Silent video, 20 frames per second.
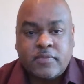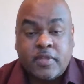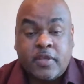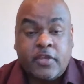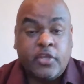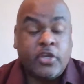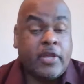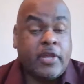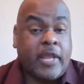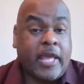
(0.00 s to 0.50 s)

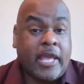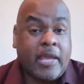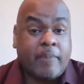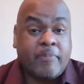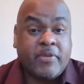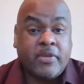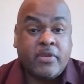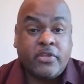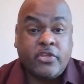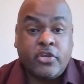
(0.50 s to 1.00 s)
You're
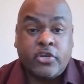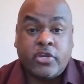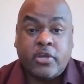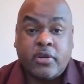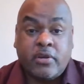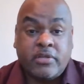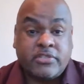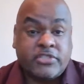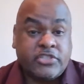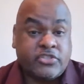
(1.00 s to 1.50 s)
unhappy in your
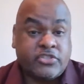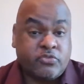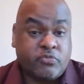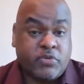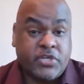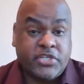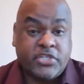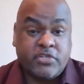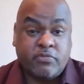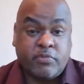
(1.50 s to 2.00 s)
current
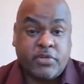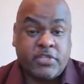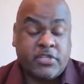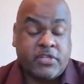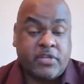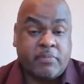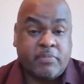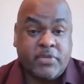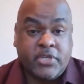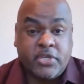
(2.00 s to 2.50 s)
situation, whether
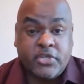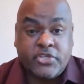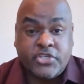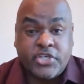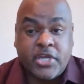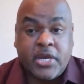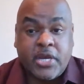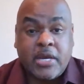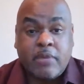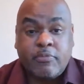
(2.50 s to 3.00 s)
that be your
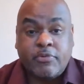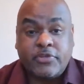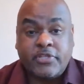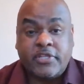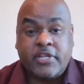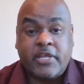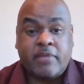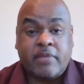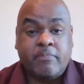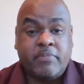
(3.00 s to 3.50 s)
job,
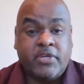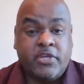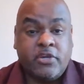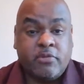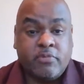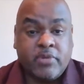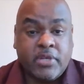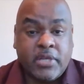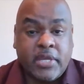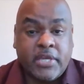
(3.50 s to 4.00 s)
whether that be
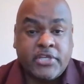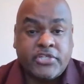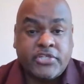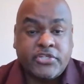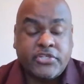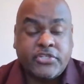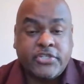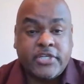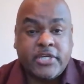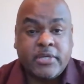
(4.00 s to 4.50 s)
your
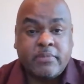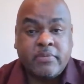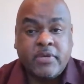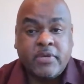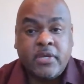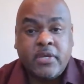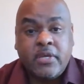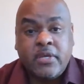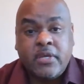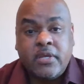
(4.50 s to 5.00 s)
relationship.
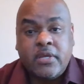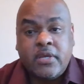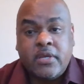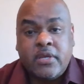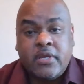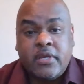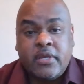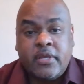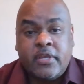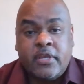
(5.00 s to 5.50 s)

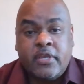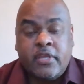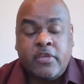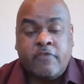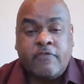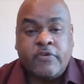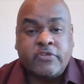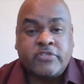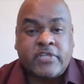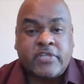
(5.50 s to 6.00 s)
You
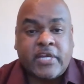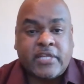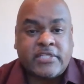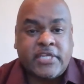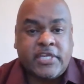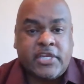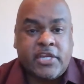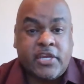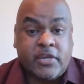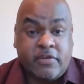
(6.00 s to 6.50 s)
first got to
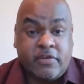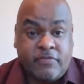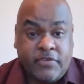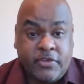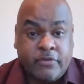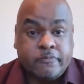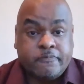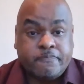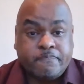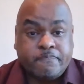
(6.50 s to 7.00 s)
take care of you.